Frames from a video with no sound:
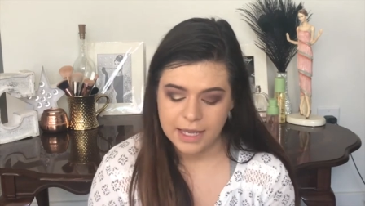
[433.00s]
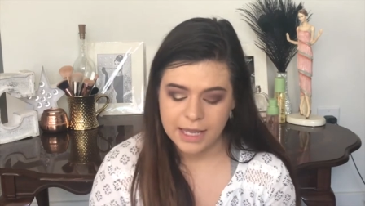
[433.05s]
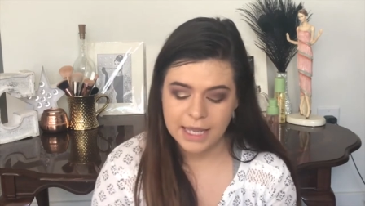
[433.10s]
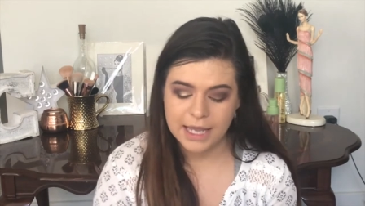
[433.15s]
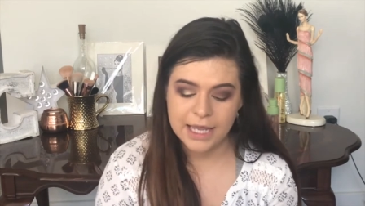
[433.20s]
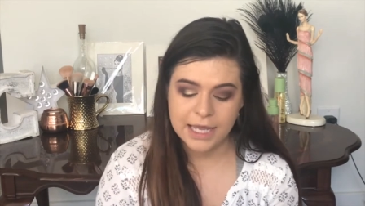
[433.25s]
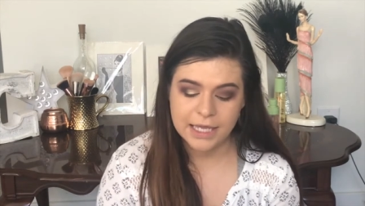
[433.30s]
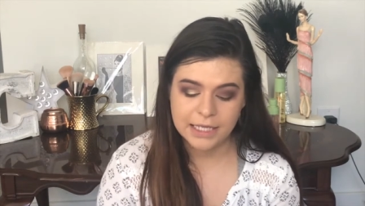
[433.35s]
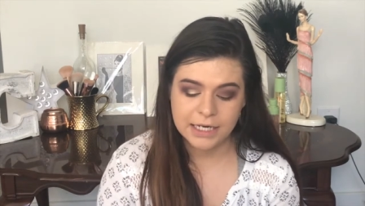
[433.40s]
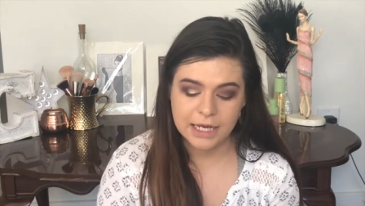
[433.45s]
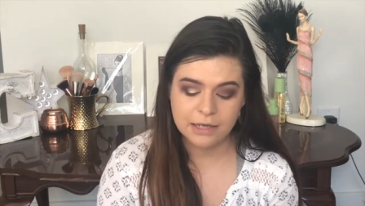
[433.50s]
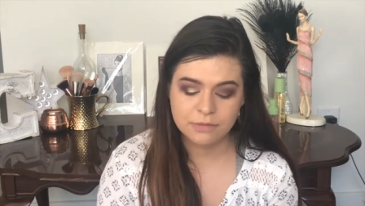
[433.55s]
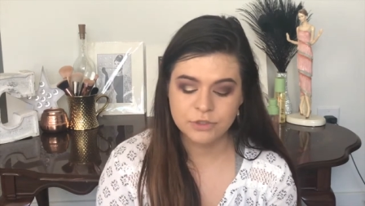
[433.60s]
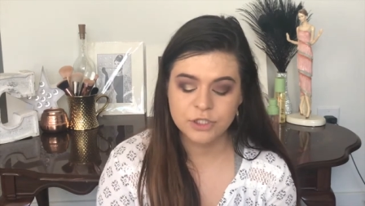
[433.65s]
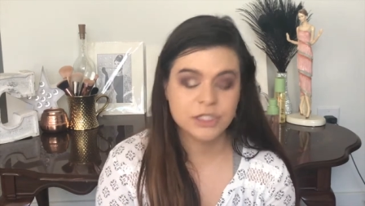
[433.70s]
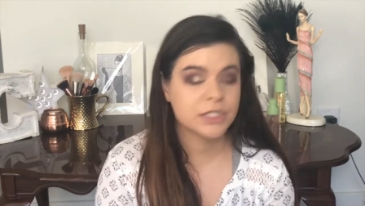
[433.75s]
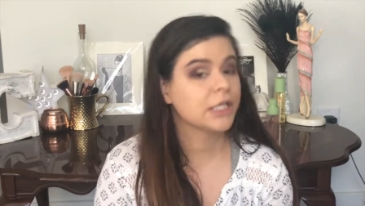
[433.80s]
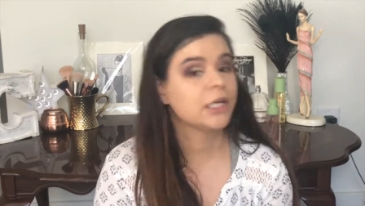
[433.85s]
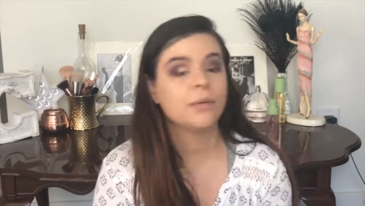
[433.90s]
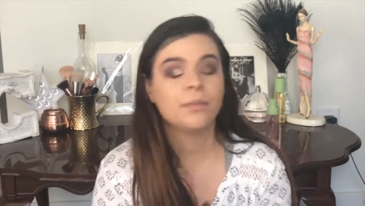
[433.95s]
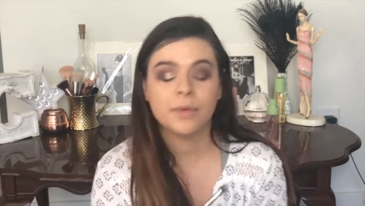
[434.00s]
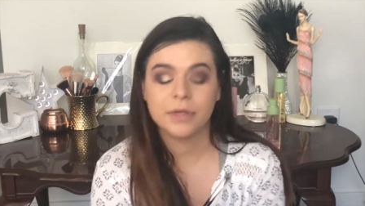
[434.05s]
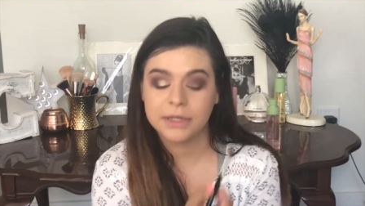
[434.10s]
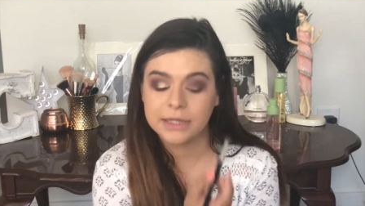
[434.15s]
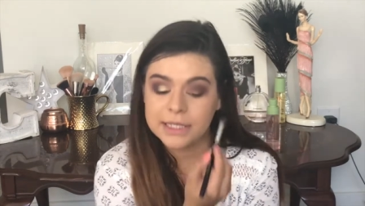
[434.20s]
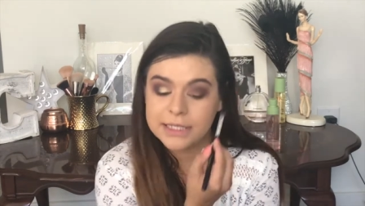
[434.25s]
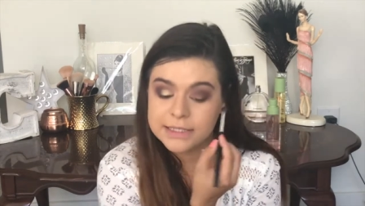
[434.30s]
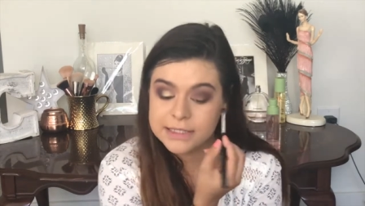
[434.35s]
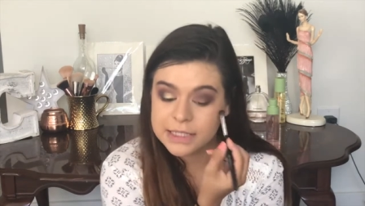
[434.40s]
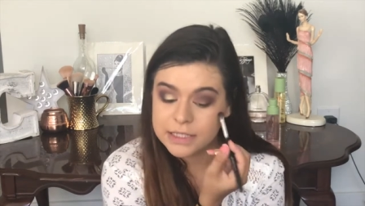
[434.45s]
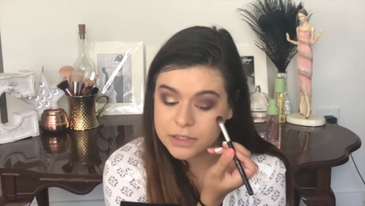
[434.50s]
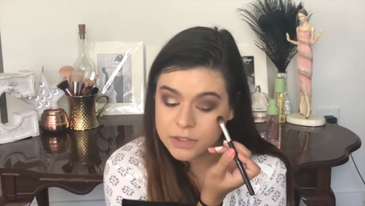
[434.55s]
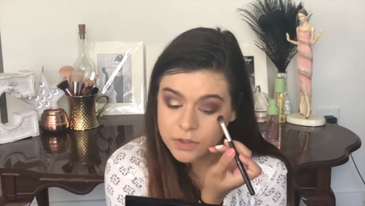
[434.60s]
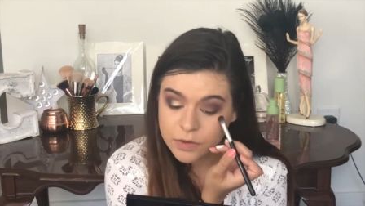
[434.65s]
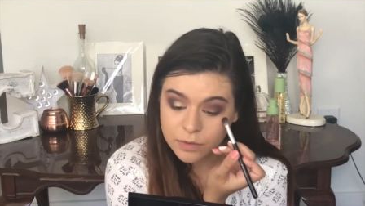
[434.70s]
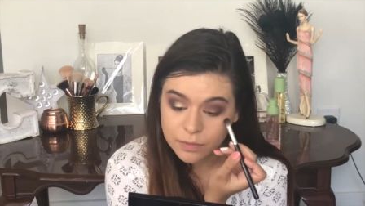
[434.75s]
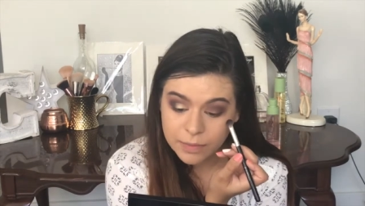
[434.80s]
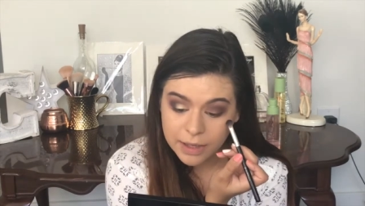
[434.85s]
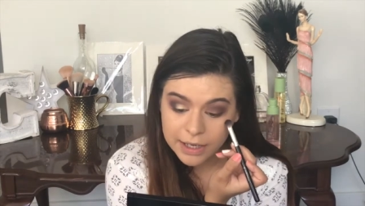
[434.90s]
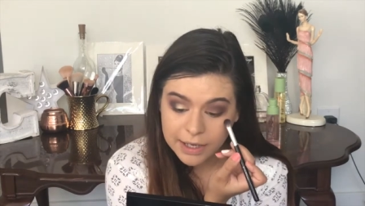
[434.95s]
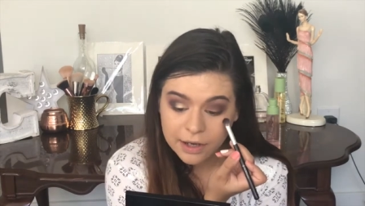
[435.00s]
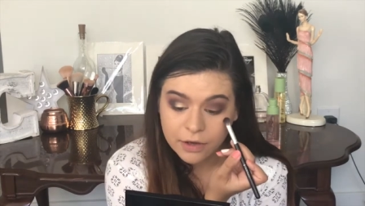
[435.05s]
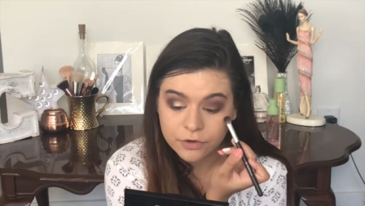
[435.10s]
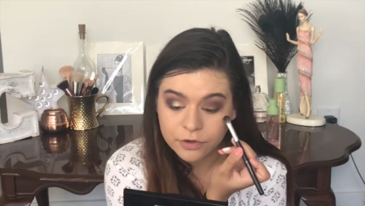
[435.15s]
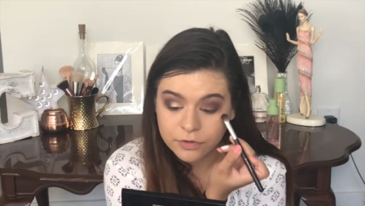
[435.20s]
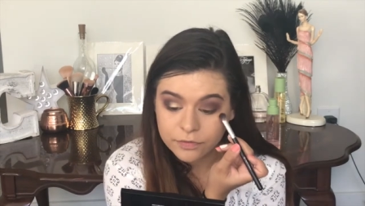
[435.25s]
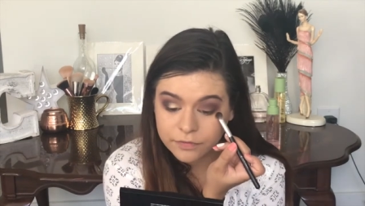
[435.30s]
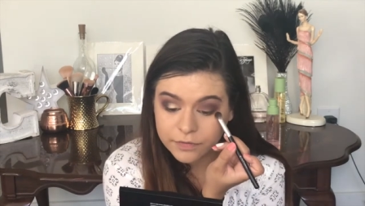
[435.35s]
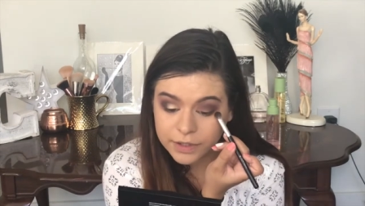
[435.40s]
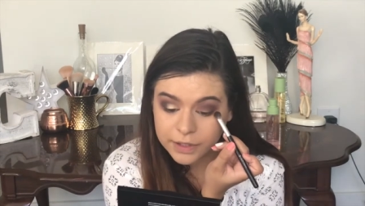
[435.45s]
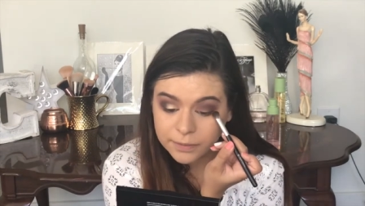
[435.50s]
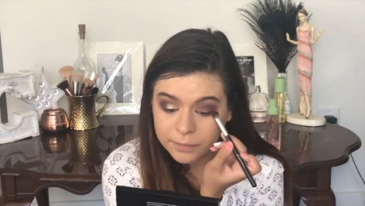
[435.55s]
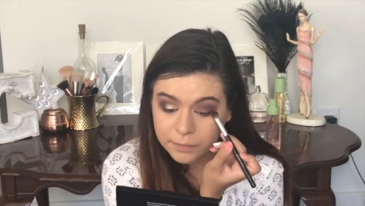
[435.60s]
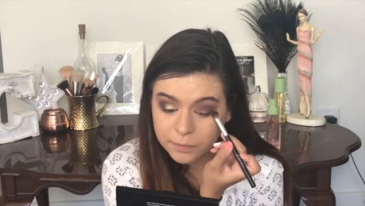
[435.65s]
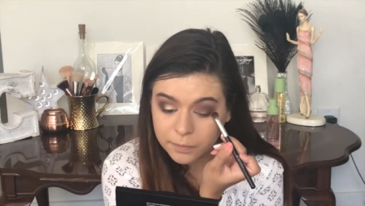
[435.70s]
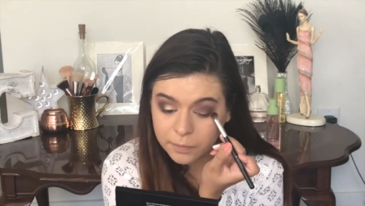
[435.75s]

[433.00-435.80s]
And I'm just gonna put this into my outer V.